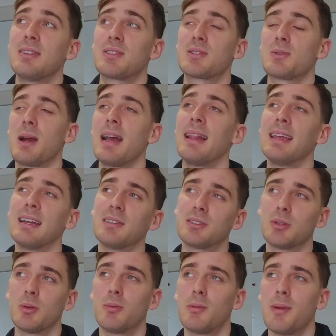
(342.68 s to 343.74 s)
in Australia
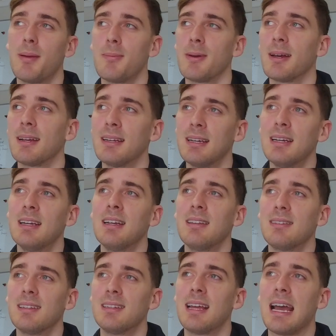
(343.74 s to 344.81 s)
should remember
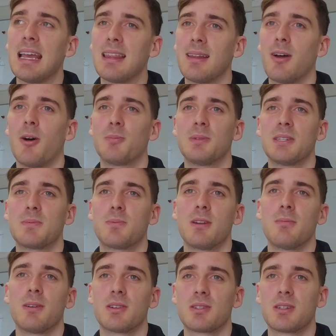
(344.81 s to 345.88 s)
the day that Optus
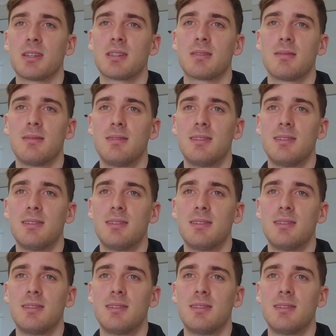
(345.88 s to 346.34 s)
pretty much just